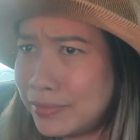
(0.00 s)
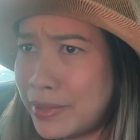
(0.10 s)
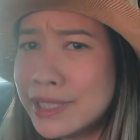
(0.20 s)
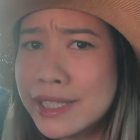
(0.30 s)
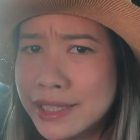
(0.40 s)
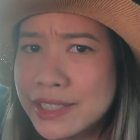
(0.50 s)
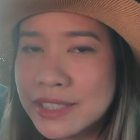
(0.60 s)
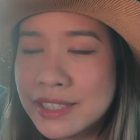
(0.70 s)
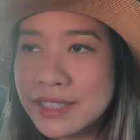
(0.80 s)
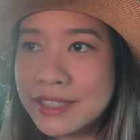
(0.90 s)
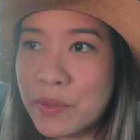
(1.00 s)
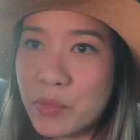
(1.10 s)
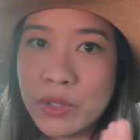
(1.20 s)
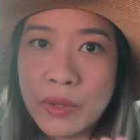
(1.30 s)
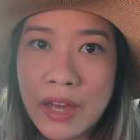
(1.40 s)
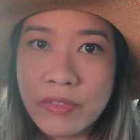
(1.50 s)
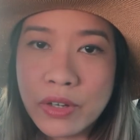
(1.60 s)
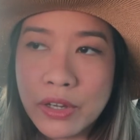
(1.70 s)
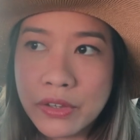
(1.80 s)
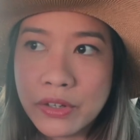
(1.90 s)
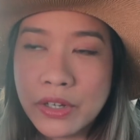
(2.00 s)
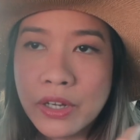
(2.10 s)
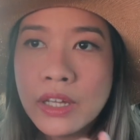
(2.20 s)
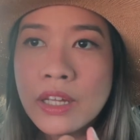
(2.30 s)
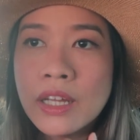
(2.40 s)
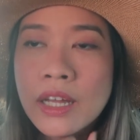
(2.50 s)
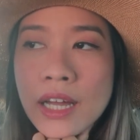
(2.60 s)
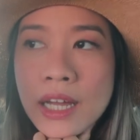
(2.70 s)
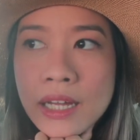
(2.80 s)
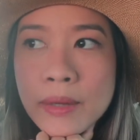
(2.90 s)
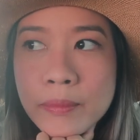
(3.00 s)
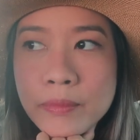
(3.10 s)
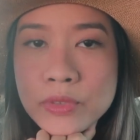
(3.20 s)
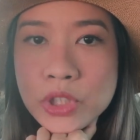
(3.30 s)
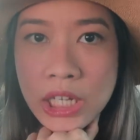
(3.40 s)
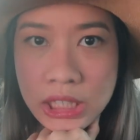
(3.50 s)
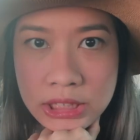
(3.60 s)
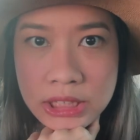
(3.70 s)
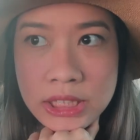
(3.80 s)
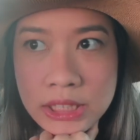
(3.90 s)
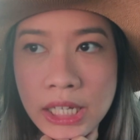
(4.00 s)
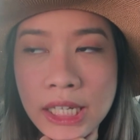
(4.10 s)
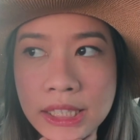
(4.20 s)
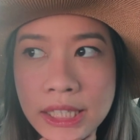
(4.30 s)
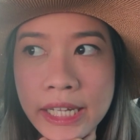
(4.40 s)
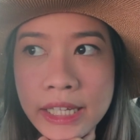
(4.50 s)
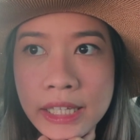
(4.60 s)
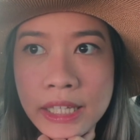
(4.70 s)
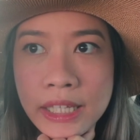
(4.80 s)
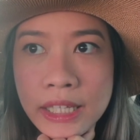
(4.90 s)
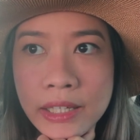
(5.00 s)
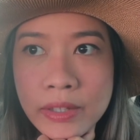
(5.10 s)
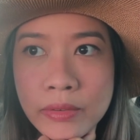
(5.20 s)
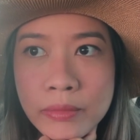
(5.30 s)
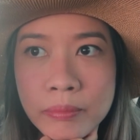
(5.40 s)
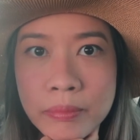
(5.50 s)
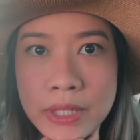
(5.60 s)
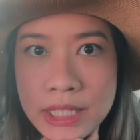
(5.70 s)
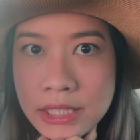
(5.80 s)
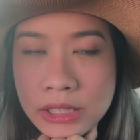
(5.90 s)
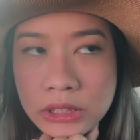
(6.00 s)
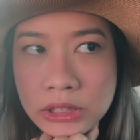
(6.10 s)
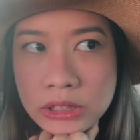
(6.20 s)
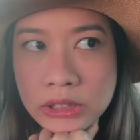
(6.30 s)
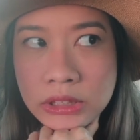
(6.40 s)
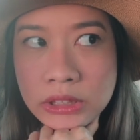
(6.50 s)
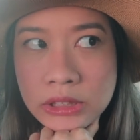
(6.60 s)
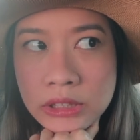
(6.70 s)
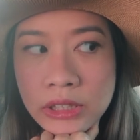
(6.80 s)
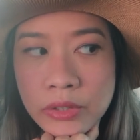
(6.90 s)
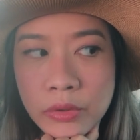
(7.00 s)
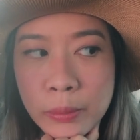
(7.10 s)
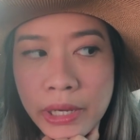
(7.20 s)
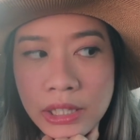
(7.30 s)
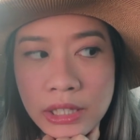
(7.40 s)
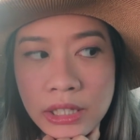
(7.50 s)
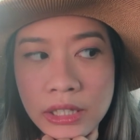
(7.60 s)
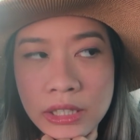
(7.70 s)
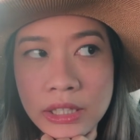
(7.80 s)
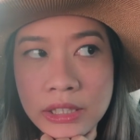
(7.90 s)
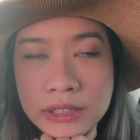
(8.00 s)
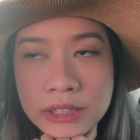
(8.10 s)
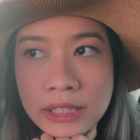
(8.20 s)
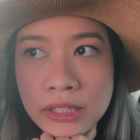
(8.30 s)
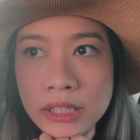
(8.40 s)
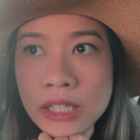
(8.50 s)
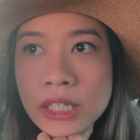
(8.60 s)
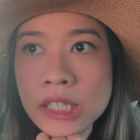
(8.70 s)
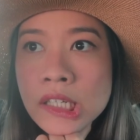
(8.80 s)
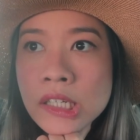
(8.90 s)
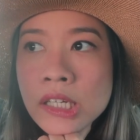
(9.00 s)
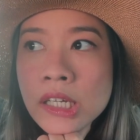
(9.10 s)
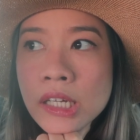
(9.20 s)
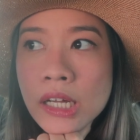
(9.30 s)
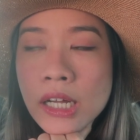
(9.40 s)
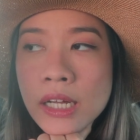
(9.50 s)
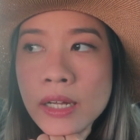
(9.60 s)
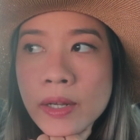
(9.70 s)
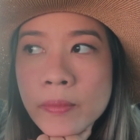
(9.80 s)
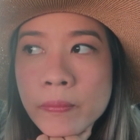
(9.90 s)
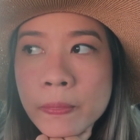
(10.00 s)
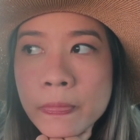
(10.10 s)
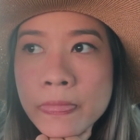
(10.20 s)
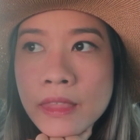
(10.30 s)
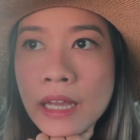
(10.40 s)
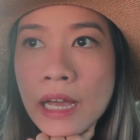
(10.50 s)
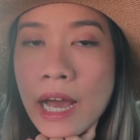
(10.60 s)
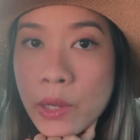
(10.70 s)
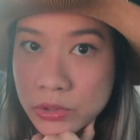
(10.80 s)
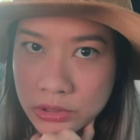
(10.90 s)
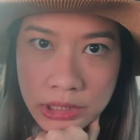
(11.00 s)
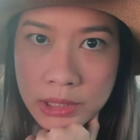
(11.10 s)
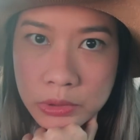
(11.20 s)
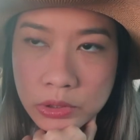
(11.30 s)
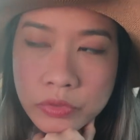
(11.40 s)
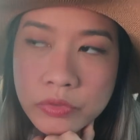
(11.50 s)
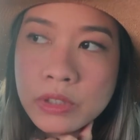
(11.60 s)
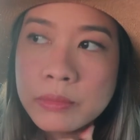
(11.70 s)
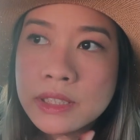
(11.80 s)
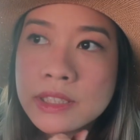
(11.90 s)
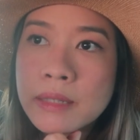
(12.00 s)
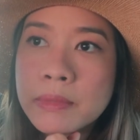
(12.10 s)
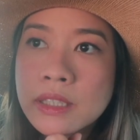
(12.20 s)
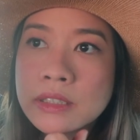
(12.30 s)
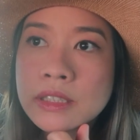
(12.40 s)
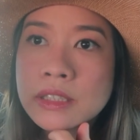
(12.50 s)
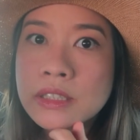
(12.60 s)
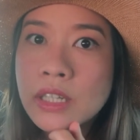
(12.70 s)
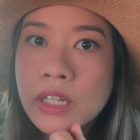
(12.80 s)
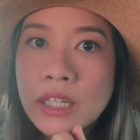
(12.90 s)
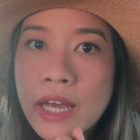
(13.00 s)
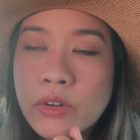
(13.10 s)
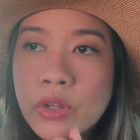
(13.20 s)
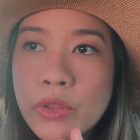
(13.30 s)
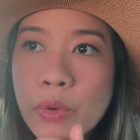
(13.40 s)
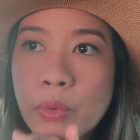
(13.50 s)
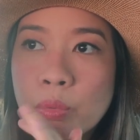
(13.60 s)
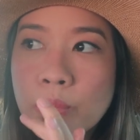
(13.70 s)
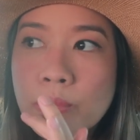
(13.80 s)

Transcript: basically just the same when you have your other shots done, like the measles, the rubella, and etc. I was not able to film inside because it's not allowed, although